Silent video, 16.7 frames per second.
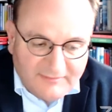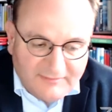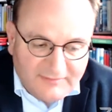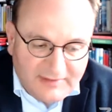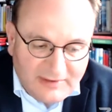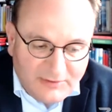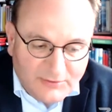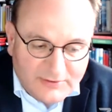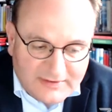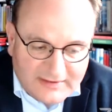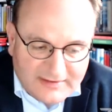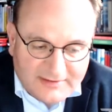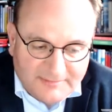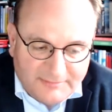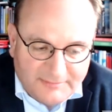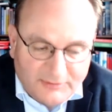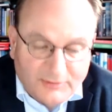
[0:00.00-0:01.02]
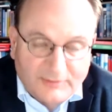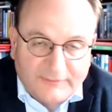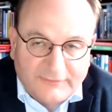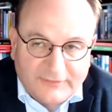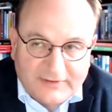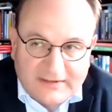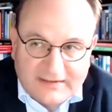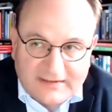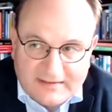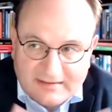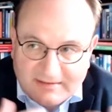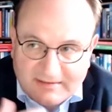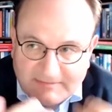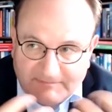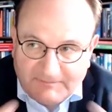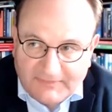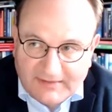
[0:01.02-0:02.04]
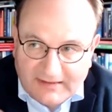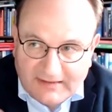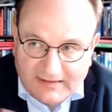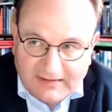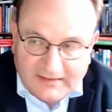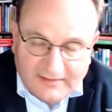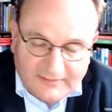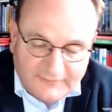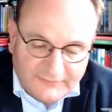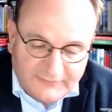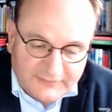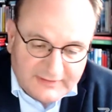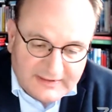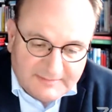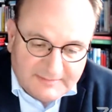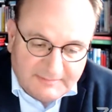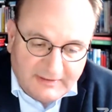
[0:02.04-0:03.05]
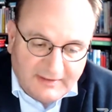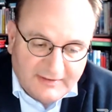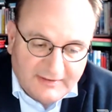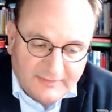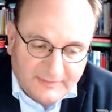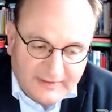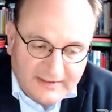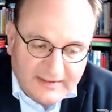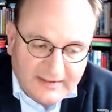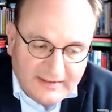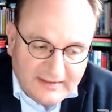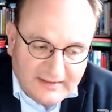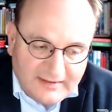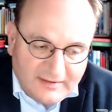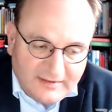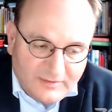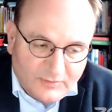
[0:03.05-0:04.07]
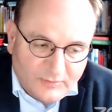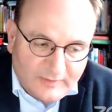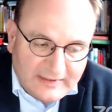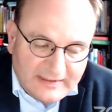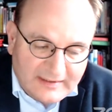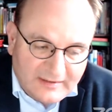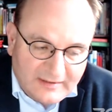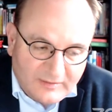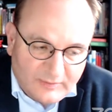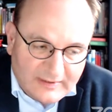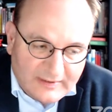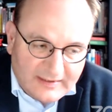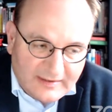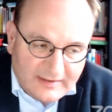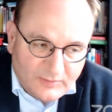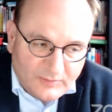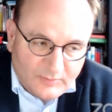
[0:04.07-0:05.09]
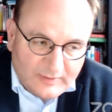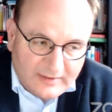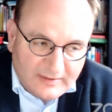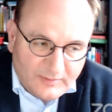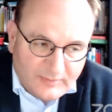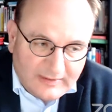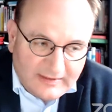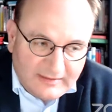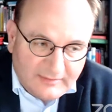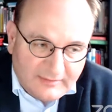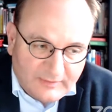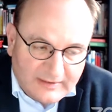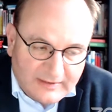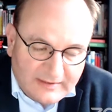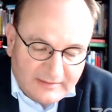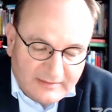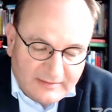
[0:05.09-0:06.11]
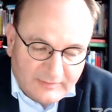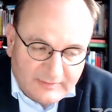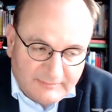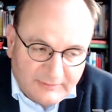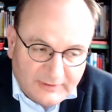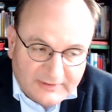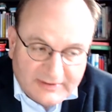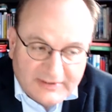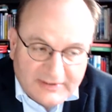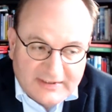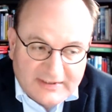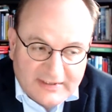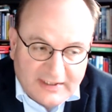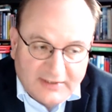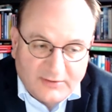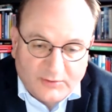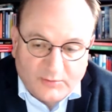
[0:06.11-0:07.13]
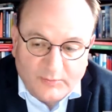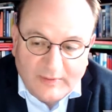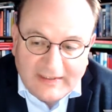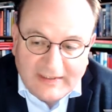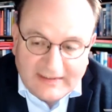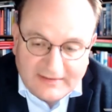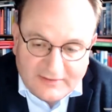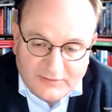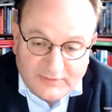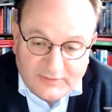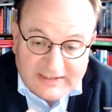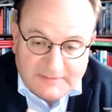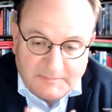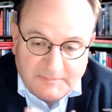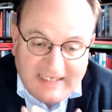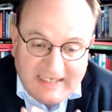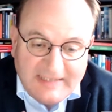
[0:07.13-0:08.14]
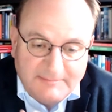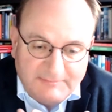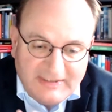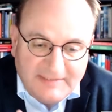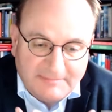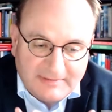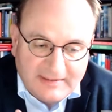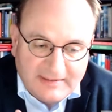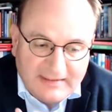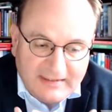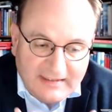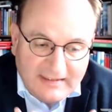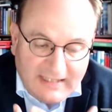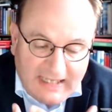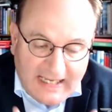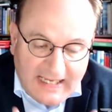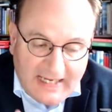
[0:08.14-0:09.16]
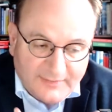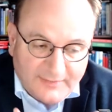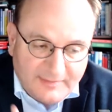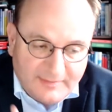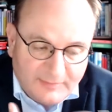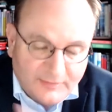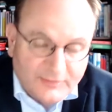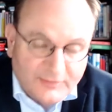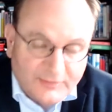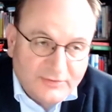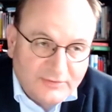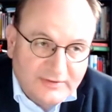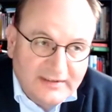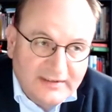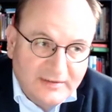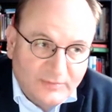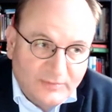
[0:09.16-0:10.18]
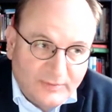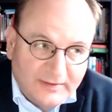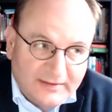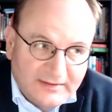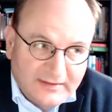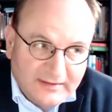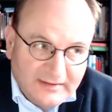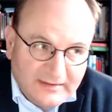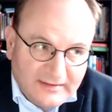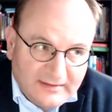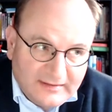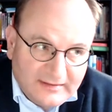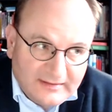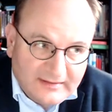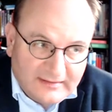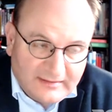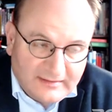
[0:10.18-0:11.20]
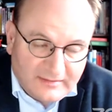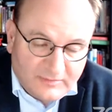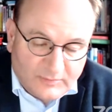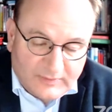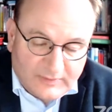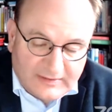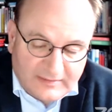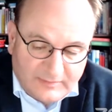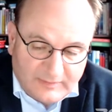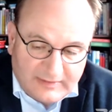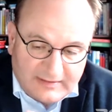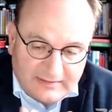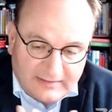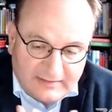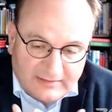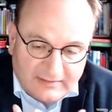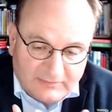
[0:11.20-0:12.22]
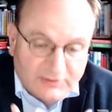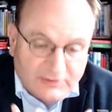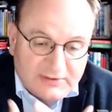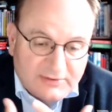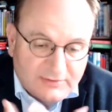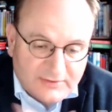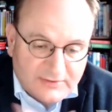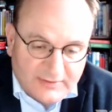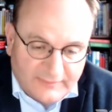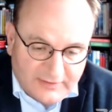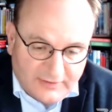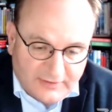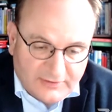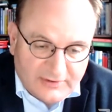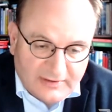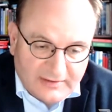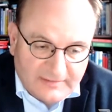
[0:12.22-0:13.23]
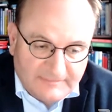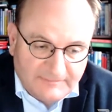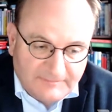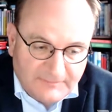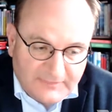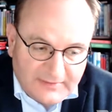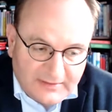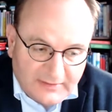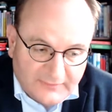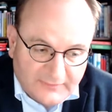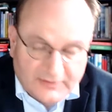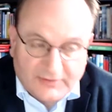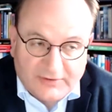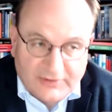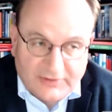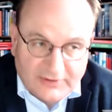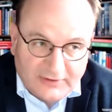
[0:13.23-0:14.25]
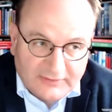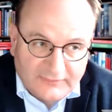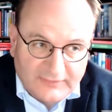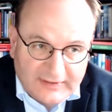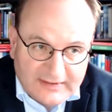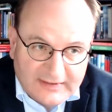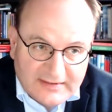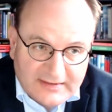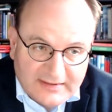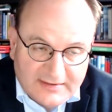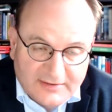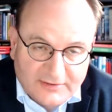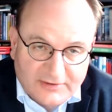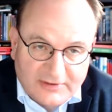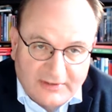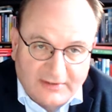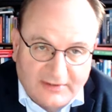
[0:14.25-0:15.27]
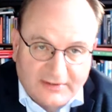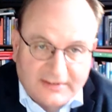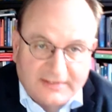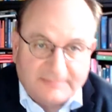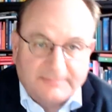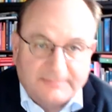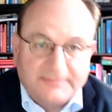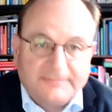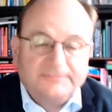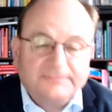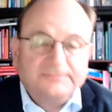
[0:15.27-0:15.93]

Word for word: will lose the support for this uh, for this pathway when when when when when when politicians are not willing to explain people how they want to deal with uh, with with all sorts of social of social conflicts and social hardship.